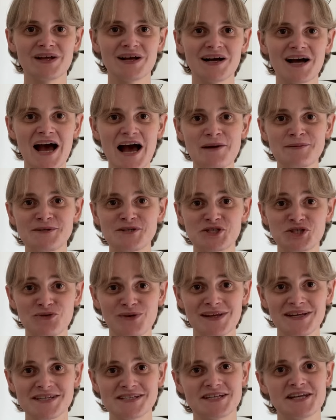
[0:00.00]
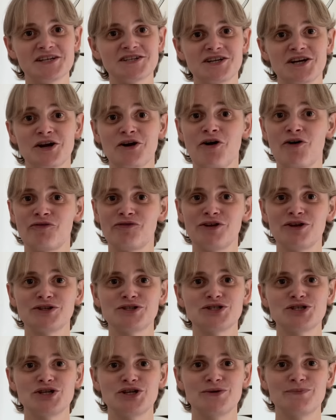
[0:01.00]
I'm the 20 stitcher on
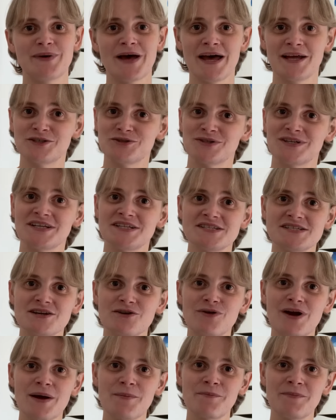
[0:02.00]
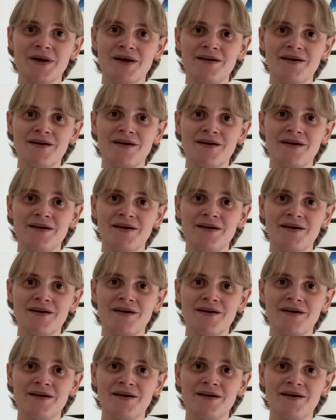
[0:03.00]
Flosstube and on Instagram,